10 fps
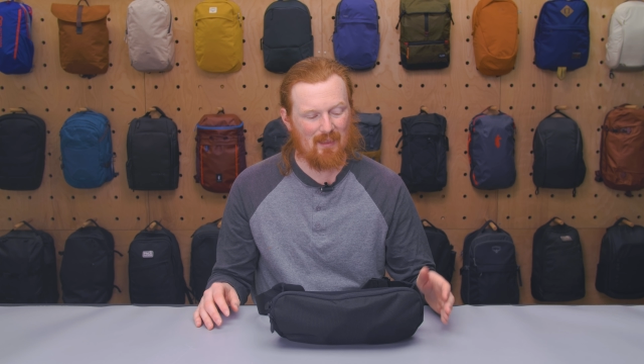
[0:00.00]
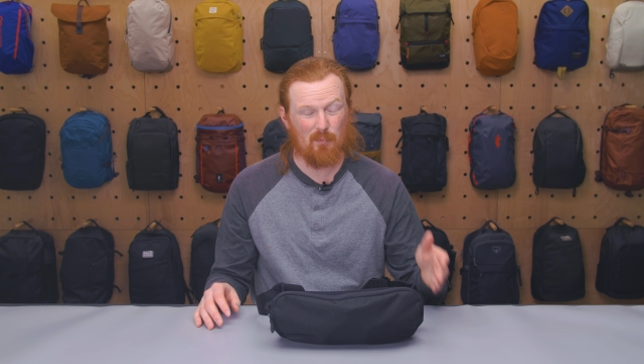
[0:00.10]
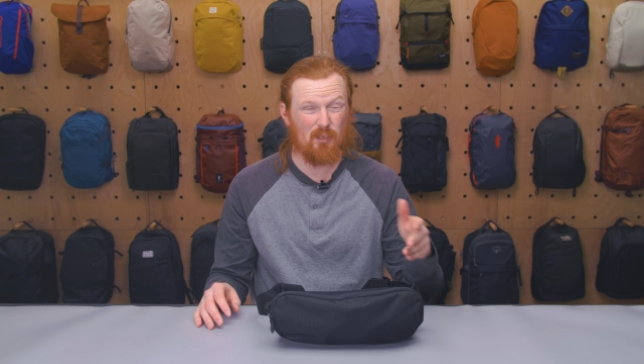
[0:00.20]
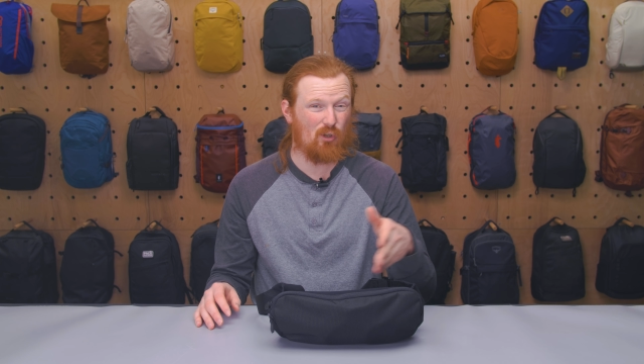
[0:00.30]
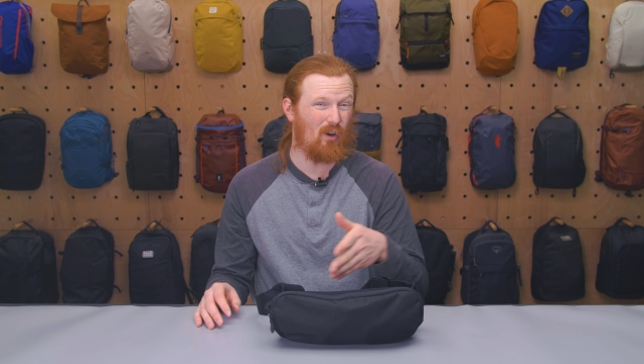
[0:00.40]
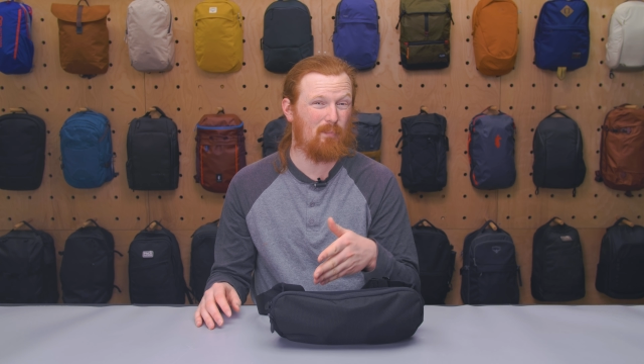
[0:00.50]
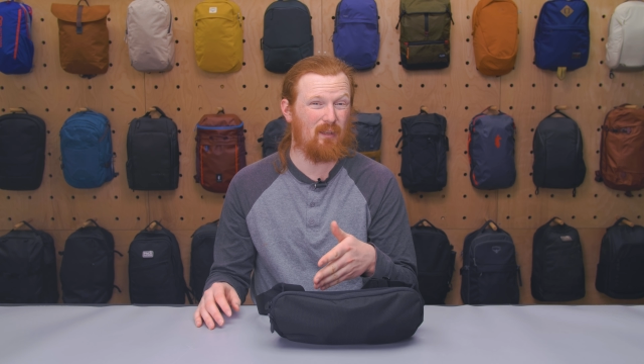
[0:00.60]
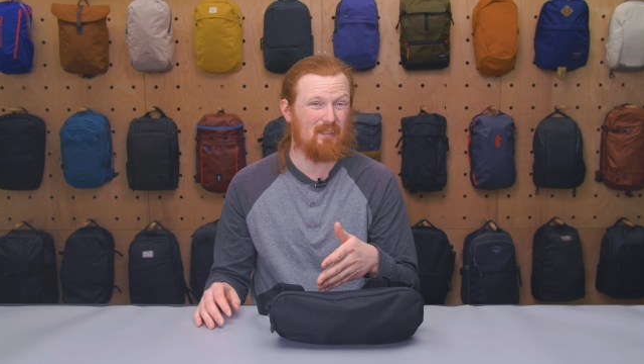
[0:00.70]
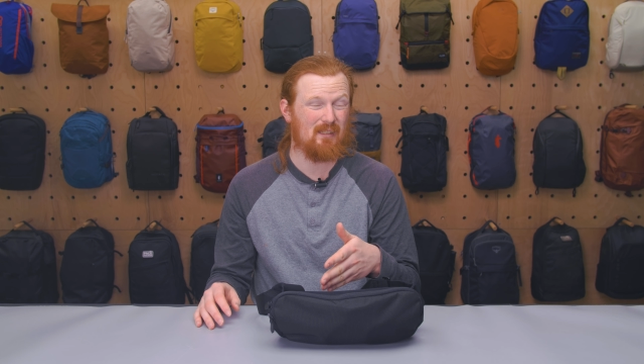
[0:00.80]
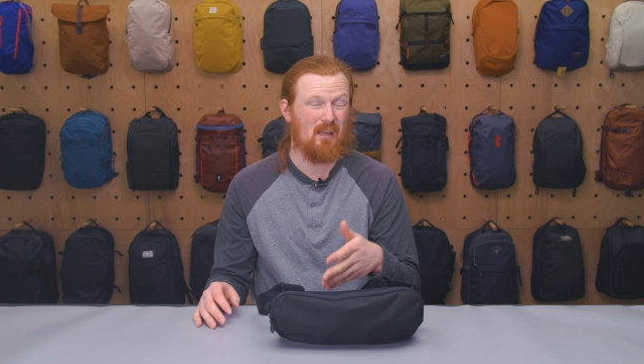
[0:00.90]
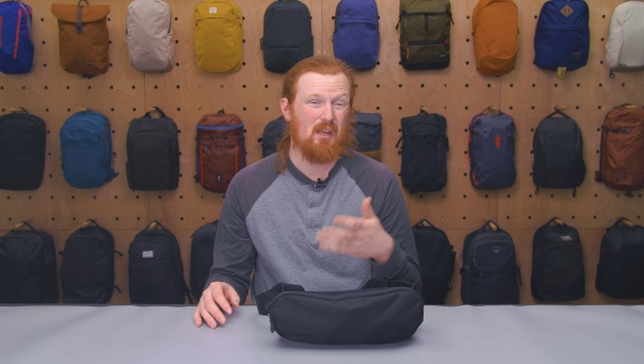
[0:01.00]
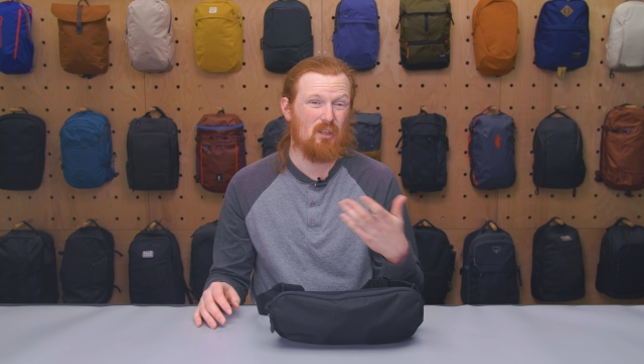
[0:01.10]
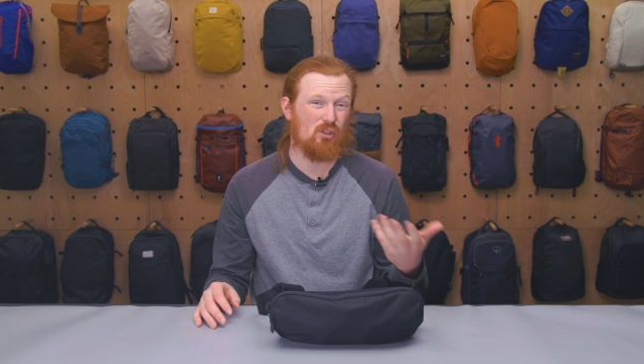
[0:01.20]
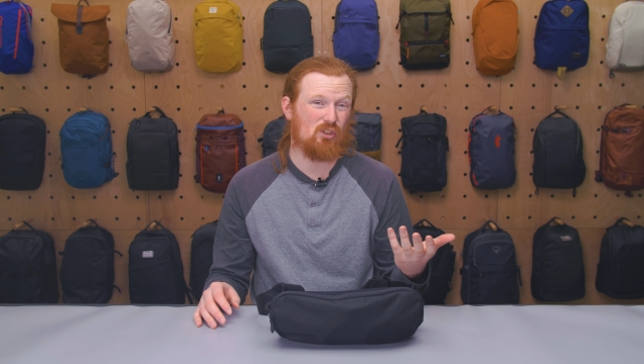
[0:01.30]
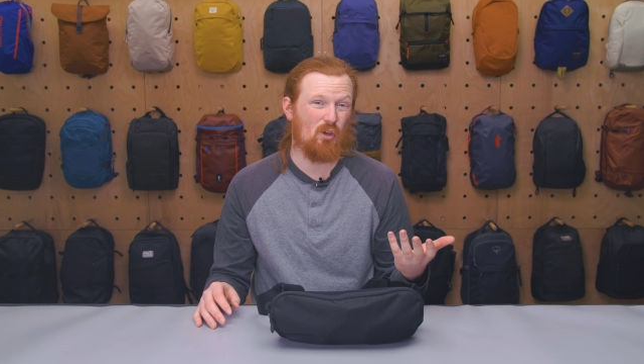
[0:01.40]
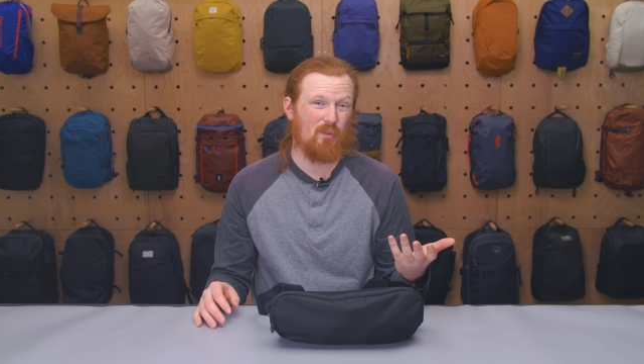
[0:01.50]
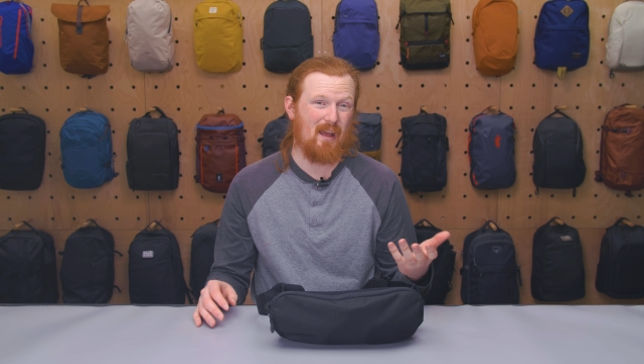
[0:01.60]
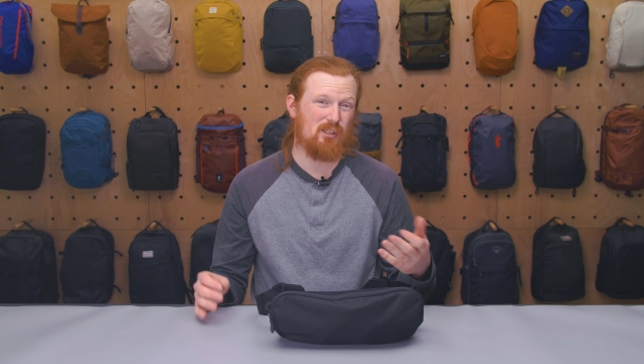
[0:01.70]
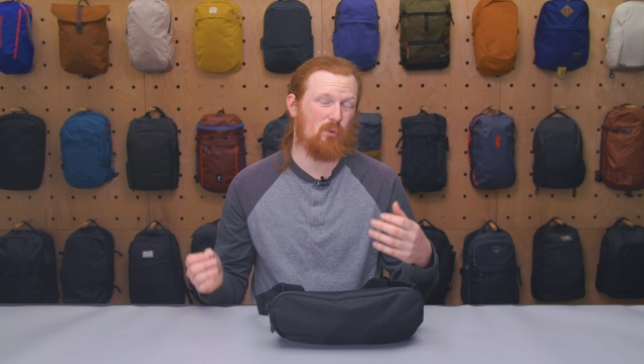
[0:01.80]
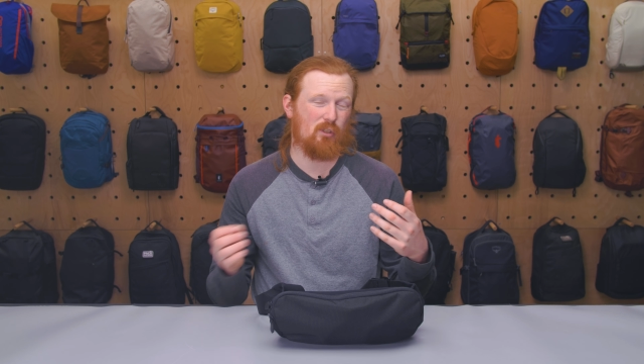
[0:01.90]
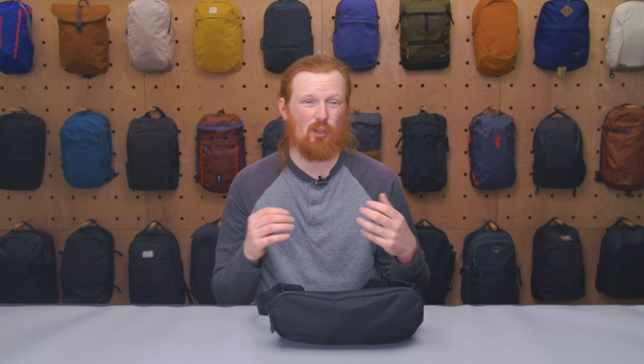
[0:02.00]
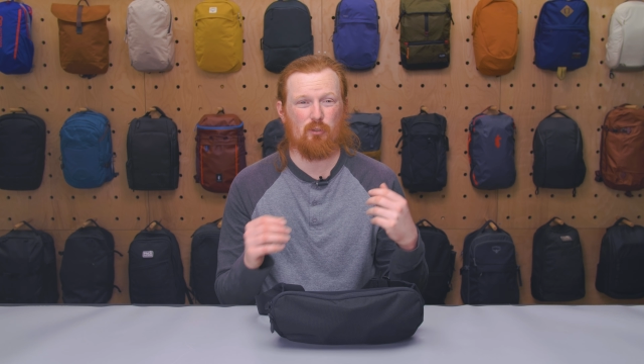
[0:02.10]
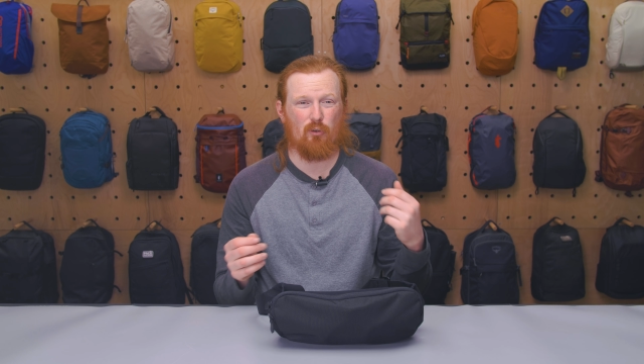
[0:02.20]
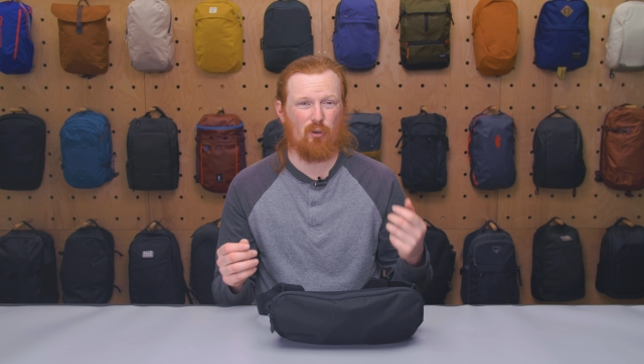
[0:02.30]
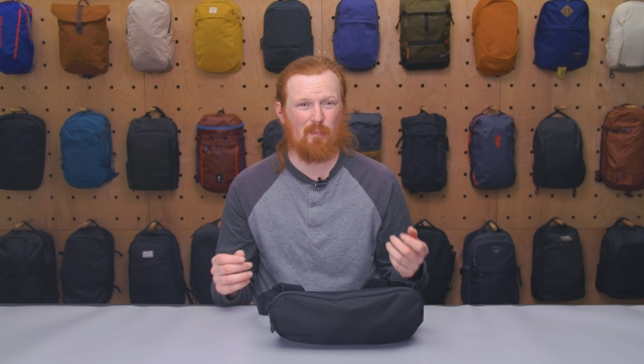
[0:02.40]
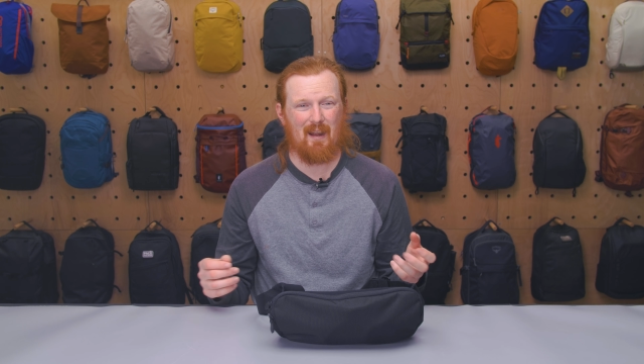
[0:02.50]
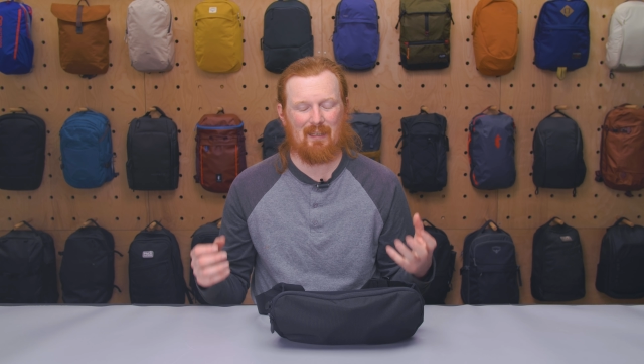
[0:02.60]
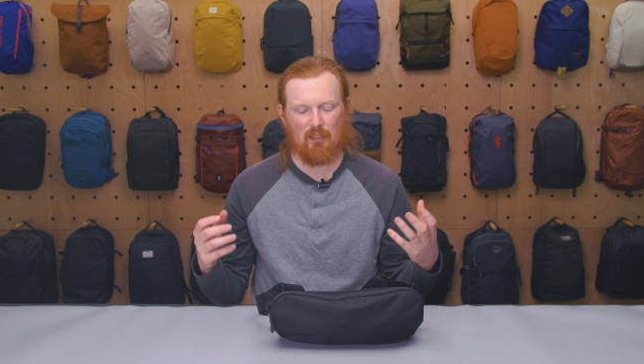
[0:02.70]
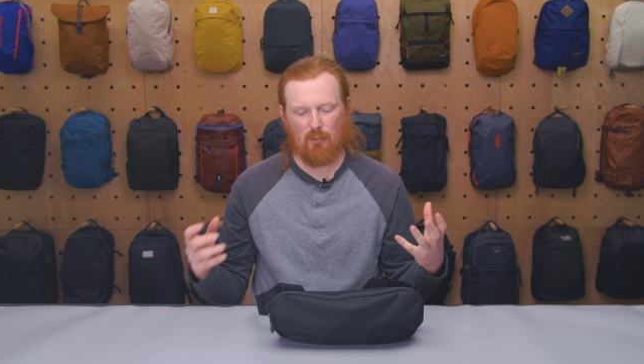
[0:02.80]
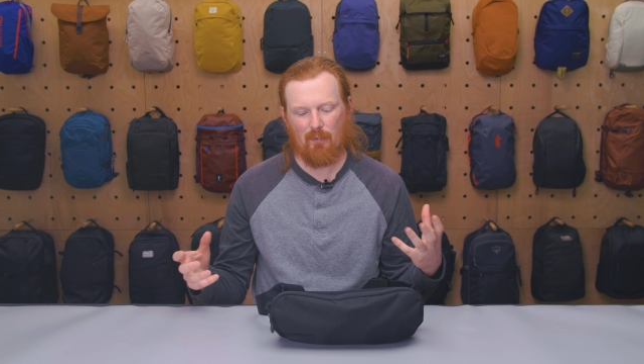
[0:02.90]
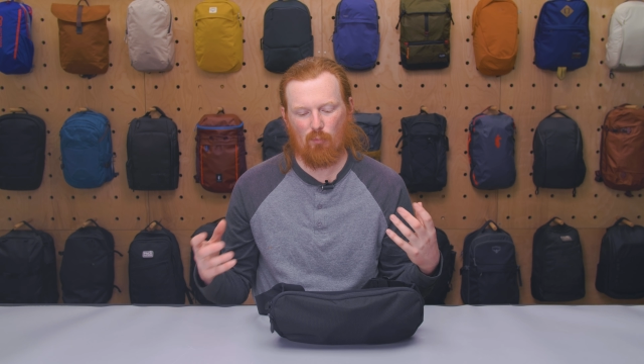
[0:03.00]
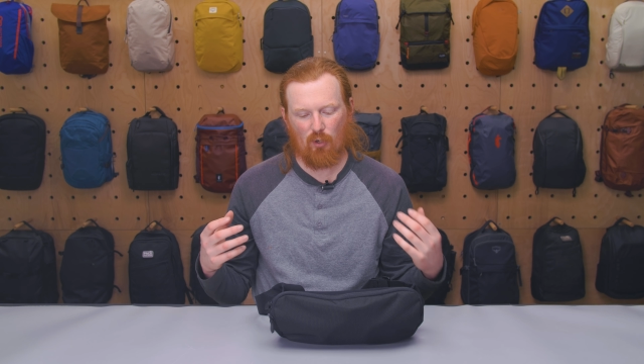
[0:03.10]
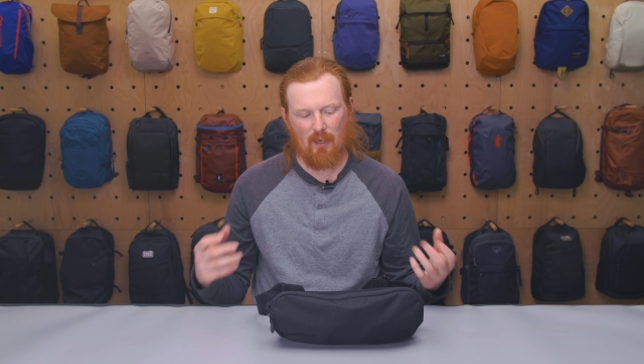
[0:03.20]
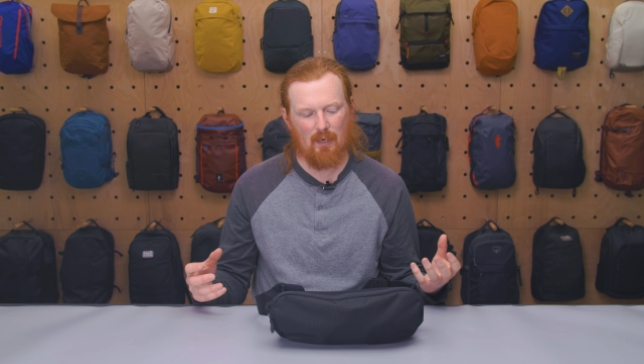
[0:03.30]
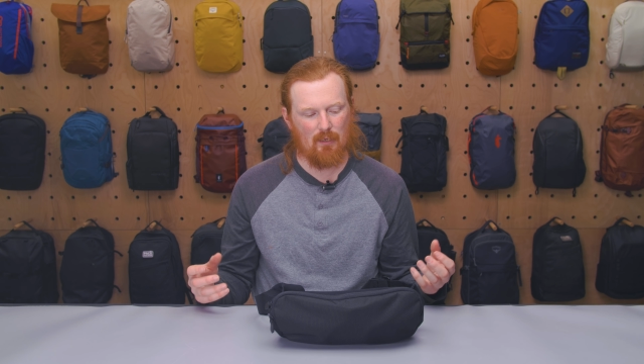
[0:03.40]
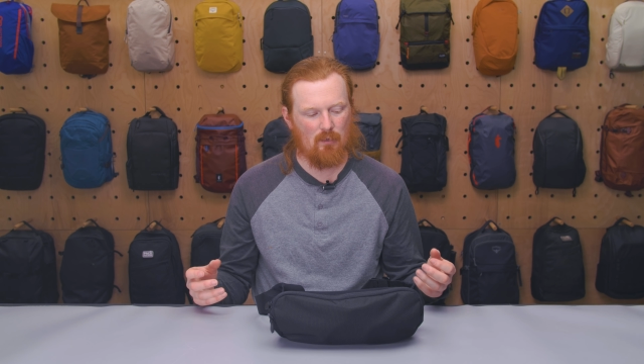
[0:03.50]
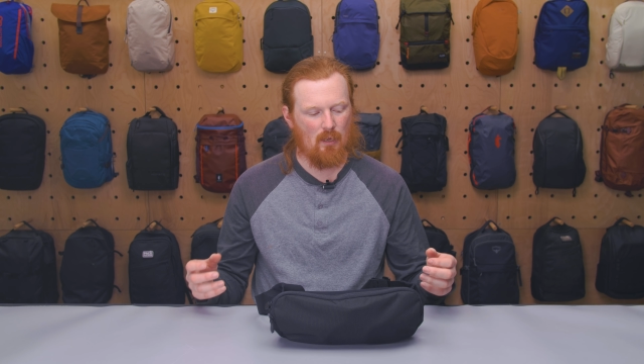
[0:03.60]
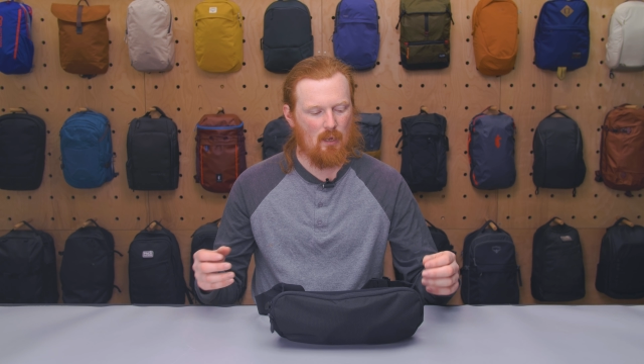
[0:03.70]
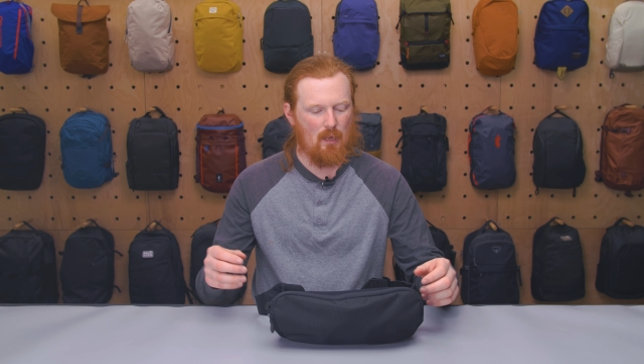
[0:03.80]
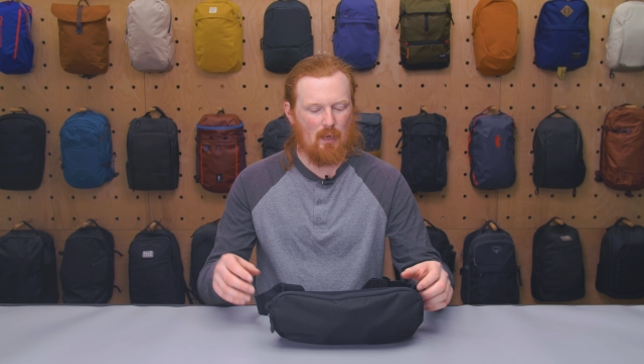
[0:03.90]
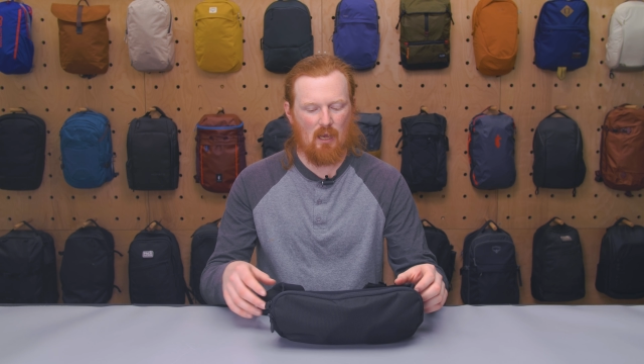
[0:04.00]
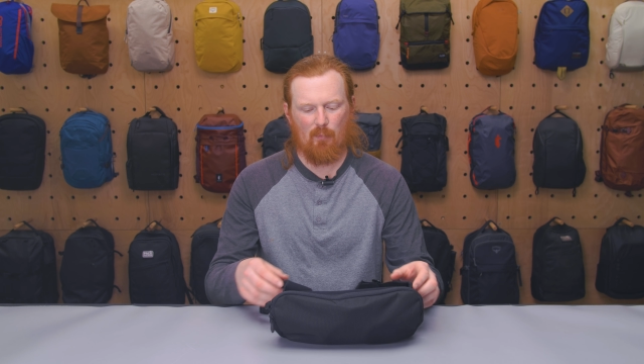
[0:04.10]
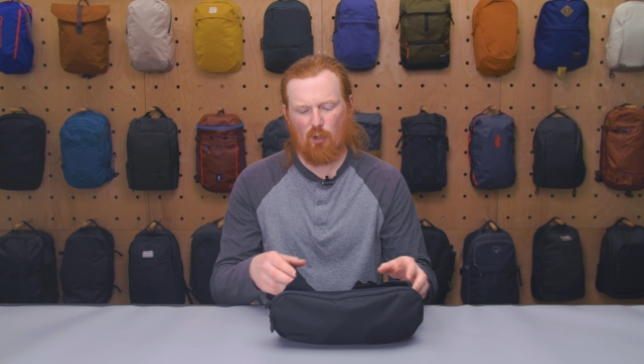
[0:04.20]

That'd be a great place to stow that so it's closer to your body, a little bit more hidden. But